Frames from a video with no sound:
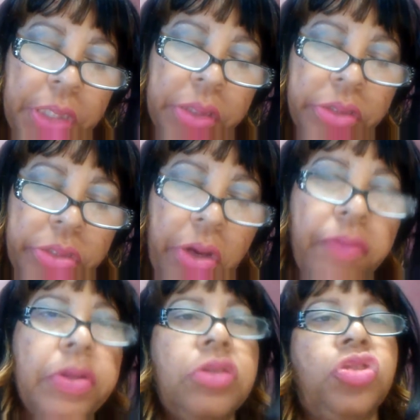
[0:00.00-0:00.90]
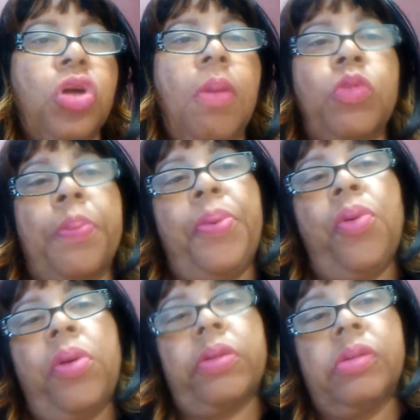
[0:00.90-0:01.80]
conservative Trump
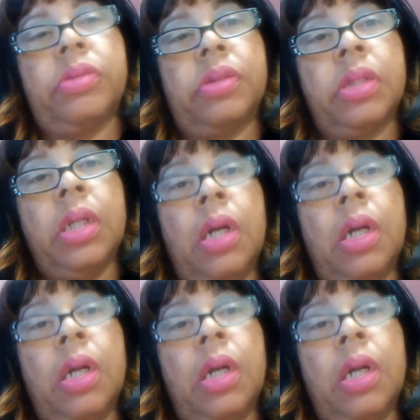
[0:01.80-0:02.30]
reporters